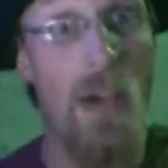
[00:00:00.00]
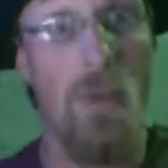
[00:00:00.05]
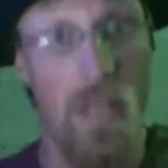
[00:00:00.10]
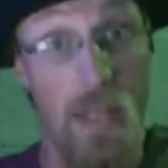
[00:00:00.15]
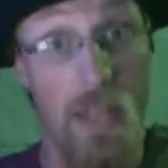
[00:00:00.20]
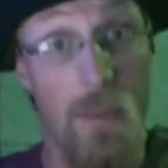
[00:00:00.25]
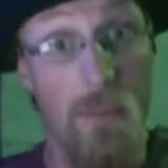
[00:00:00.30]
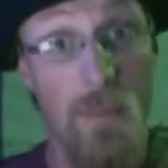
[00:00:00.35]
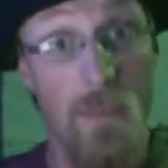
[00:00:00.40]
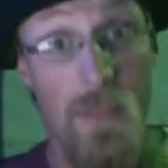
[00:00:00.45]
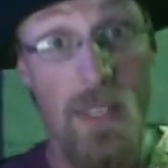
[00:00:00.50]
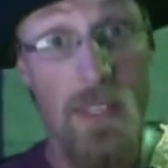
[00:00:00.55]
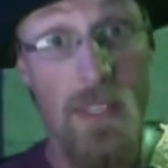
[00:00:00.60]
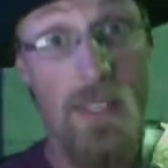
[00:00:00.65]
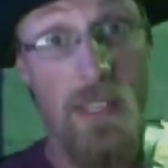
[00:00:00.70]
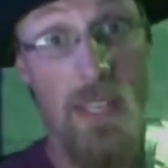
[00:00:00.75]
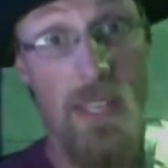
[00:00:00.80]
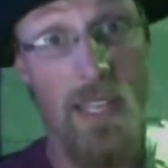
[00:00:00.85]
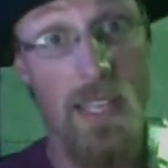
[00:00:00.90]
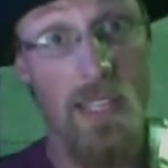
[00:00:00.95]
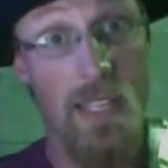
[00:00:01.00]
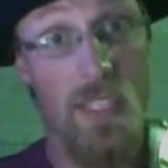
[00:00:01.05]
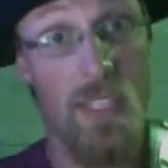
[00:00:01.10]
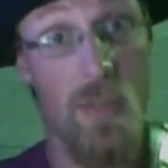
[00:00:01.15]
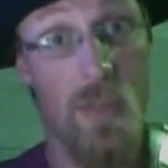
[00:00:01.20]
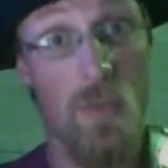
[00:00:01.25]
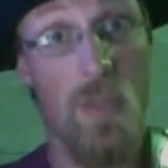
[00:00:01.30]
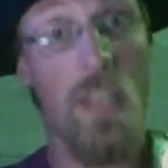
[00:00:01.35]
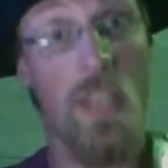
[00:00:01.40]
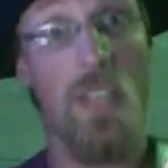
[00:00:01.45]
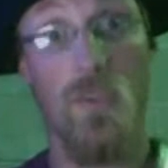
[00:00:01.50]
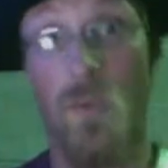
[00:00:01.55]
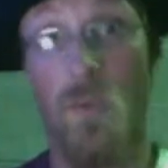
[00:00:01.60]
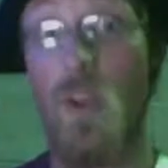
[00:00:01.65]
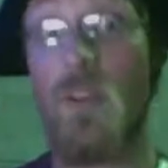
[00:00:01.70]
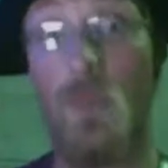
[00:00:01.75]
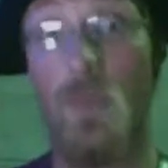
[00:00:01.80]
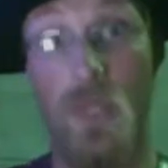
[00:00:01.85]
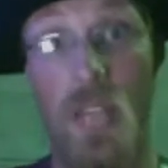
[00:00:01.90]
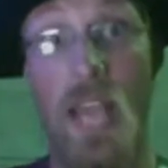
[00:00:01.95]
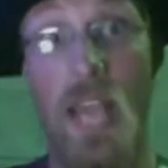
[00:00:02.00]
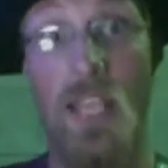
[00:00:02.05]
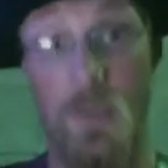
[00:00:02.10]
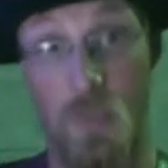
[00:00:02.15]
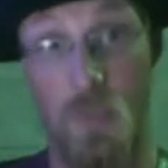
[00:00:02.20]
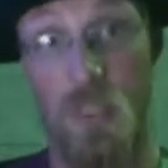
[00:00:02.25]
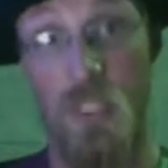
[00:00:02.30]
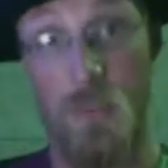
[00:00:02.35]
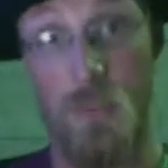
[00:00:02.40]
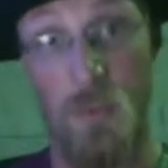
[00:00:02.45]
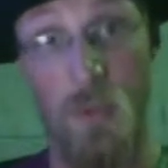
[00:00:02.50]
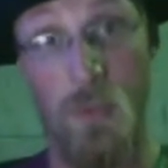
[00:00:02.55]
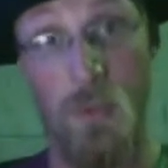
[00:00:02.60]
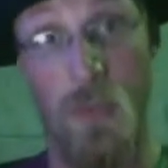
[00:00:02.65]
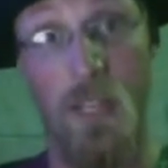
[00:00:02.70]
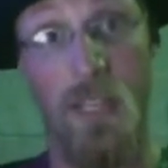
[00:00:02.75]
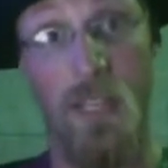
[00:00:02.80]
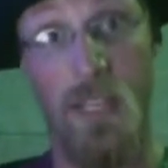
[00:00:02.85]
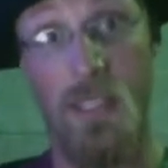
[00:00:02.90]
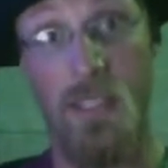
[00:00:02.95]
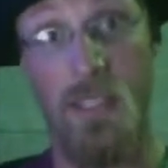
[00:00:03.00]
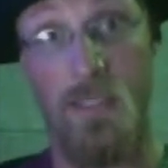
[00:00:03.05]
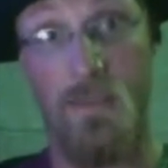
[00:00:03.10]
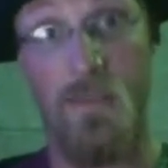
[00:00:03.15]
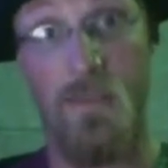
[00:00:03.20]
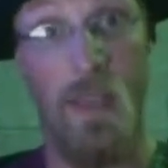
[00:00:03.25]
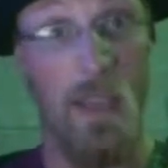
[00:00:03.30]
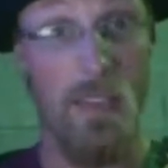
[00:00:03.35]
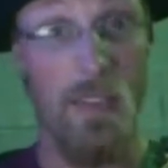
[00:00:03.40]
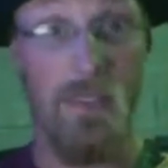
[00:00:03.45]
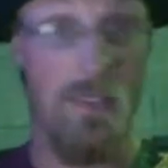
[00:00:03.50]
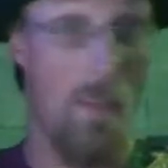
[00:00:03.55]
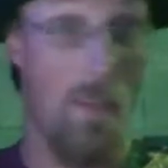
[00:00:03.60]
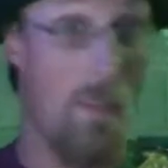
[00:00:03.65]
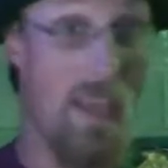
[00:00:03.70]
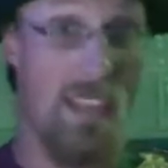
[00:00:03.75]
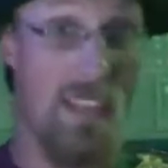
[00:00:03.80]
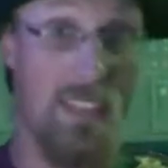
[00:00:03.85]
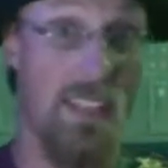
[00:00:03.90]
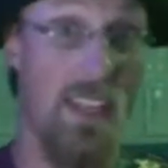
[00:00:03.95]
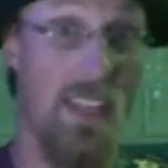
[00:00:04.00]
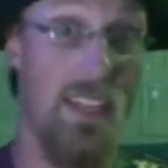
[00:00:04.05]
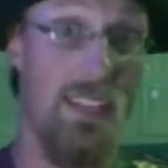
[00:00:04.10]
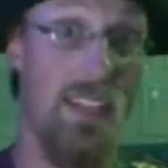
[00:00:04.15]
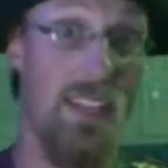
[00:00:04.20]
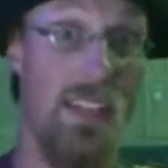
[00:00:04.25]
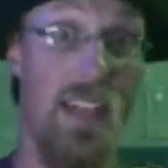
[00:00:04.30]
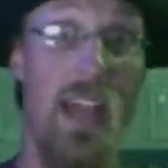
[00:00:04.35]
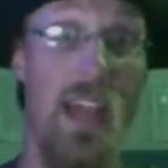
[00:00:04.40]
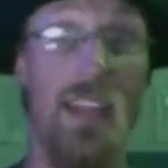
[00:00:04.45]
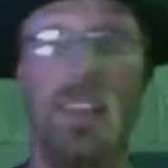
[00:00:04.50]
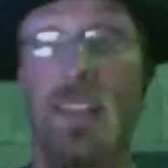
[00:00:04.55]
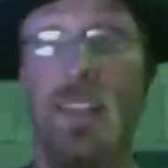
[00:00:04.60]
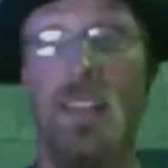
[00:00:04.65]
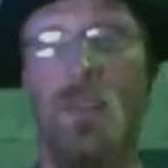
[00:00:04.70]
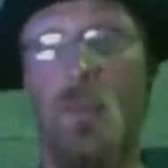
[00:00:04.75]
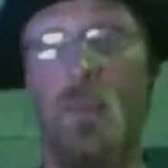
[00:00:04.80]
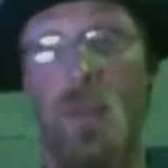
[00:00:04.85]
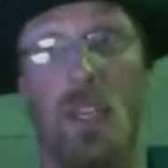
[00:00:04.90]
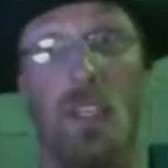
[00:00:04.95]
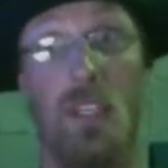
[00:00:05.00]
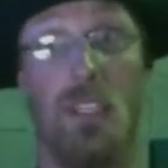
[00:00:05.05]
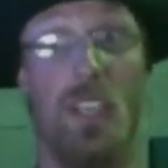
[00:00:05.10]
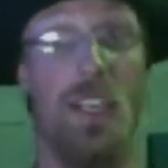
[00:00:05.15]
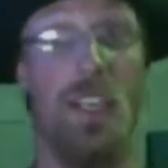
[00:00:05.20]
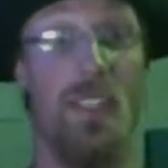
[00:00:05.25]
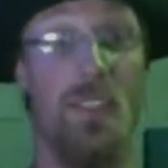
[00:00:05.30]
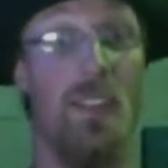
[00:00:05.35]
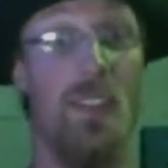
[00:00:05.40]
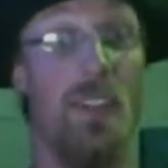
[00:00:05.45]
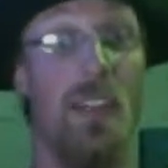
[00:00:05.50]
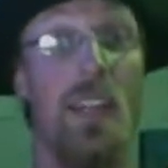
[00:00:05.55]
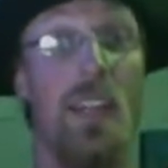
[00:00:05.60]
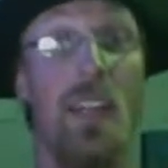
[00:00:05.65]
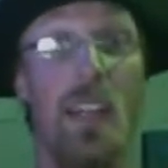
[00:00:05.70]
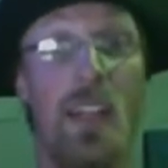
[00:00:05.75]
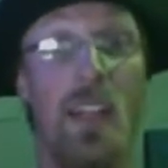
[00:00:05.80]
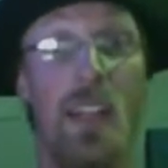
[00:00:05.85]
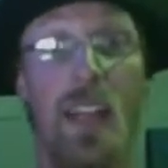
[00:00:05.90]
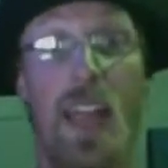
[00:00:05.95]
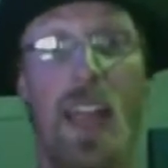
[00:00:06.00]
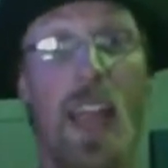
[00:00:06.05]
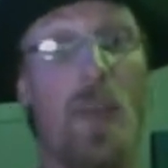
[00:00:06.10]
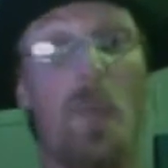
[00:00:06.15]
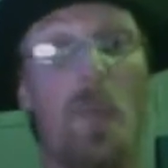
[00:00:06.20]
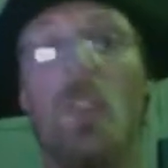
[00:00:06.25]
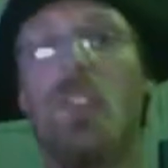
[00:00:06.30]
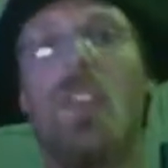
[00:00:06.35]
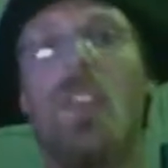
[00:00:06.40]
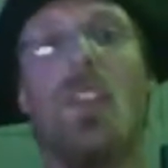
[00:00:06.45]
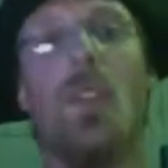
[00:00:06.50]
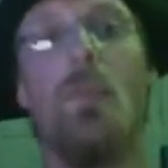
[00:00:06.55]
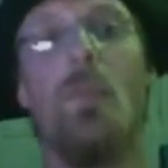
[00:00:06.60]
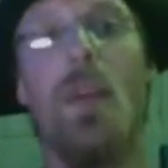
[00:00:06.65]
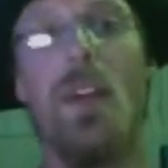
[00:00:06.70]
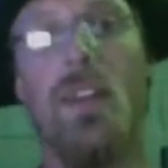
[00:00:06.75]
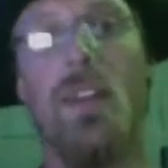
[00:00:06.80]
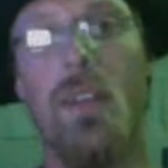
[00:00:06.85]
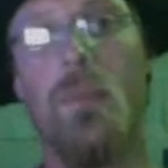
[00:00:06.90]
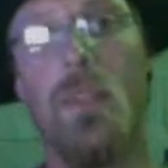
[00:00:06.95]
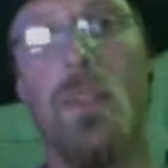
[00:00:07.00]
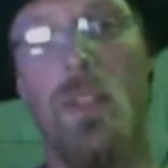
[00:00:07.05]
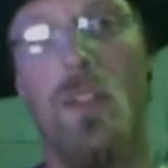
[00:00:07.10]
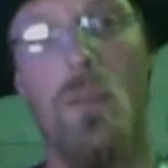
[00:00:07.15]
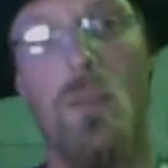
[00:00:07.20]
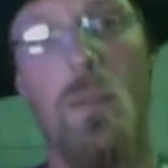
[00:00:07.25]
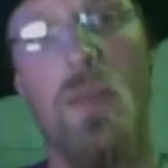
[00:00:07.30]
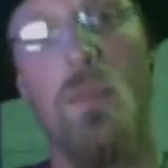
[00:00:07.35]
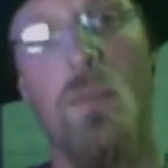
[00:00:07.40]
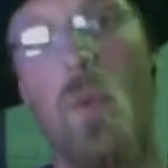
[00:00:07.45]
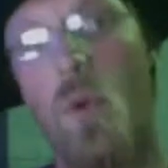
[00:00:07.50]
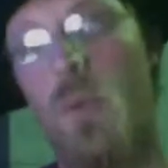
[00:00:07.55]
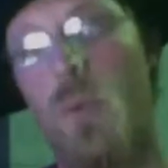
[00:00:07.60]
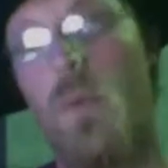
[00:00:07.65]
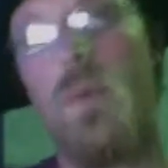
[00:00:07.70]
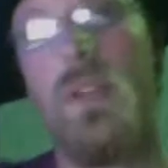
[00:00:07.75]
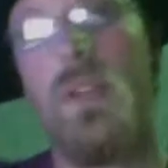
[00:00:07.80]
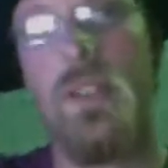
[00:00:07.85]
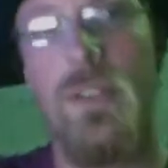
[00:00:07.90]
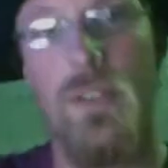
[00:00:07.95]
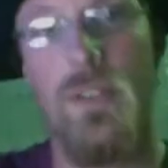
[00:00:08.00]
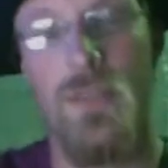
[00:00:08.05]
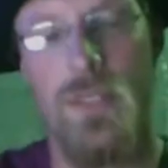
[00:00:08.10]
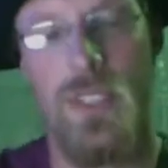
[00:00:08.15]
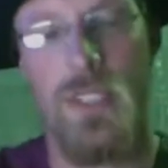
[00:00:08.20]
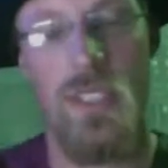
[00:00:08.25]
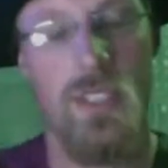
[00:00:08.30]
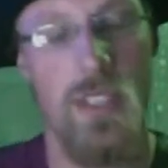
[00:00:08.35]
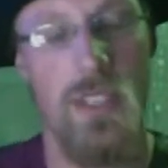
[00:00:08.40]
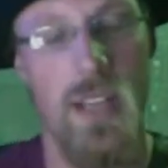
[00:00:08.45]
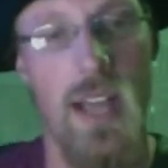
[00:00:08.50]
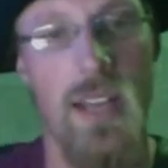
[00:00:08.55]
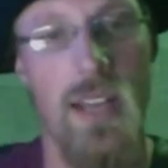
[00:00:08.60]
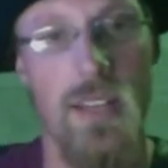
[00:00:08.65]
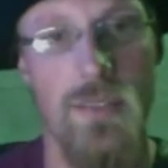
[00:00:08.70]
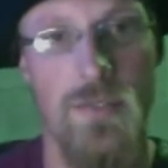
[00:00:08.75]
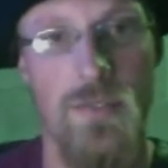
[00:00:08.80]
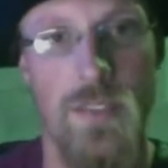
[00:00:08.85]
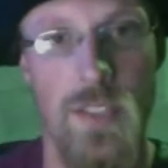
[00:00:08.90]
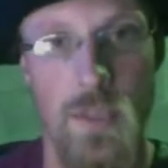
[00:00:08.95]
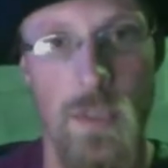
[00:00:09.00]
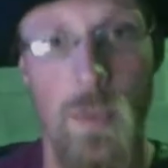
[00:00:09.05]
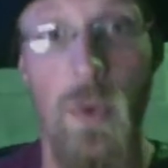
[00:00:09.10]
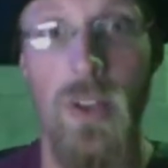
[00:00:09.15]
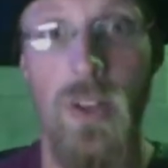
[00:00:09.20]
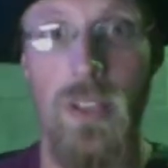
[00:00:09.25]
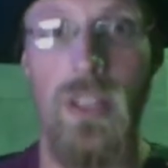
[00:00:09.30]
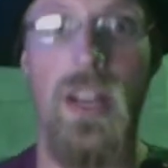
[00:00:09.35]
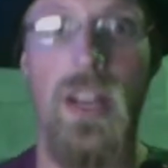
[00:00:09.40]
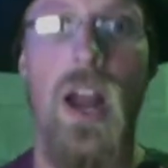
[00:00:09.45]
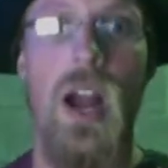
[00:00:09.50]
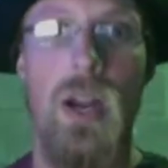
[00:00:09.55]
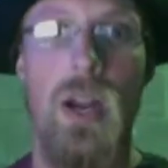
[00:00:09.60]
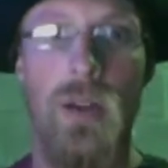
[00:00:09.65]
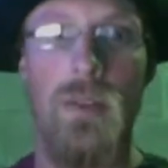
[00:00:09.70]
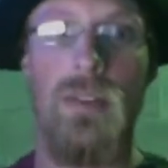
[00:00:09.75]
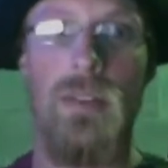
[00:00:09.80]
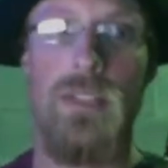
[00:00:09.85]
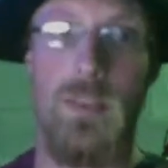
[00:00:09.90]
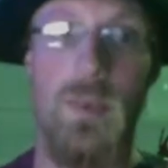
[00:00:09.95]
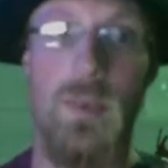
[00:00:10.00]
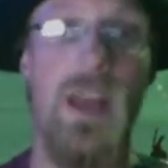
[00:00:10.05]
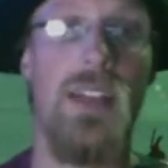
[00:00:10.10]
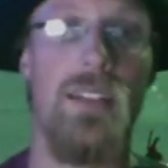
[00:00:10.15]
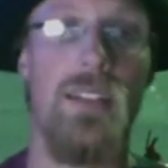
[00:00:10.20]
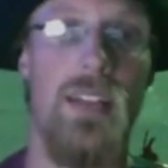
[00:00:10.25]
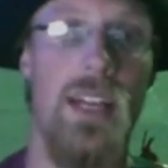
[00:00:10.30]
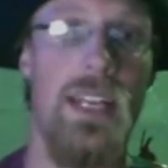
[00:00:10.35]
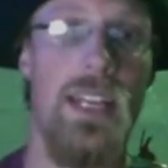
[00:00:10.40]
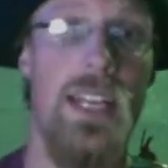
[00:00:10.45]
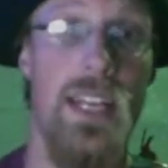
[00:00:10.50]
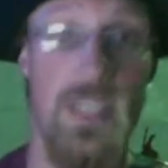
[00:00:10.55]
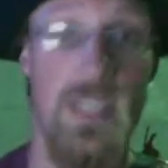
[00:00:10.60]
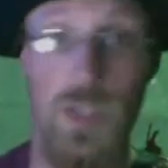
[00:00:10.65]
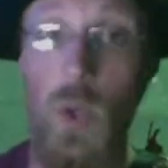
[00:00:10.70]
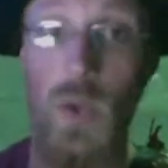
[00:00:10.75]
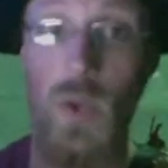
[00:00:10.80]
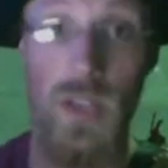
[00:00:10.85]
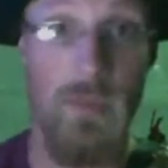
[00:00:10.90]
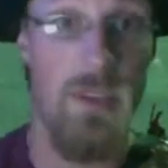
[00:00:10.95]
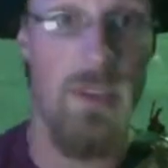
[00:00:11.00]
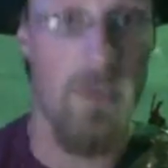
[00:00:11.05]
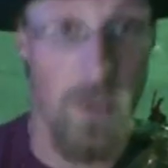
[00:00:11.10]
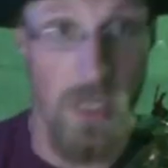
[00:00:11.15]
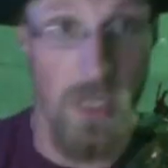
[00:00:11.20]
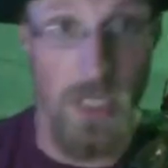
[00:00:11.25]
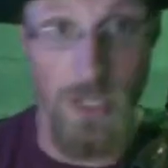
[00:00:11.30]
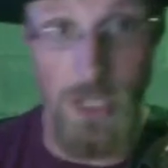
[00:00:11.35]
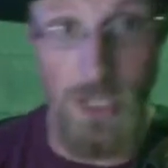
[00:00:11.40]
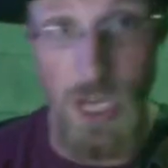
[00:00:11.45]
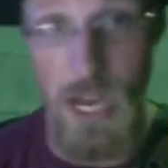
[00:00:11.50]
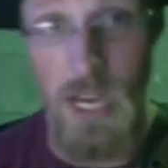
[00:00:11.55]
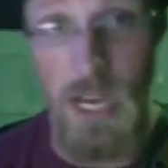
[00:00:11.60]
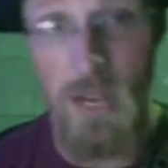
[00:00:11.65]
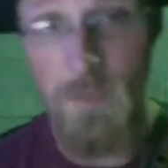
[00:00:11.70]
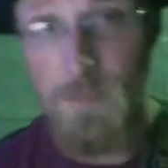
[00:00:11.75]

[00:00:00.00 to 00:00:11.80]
him is his run as Prince Puma. It's the best thing that I think Ricochet's done. And we'll talk about him a little bit more when we do, just to kind of spoil it. Our spotlight is going to be Ricochet.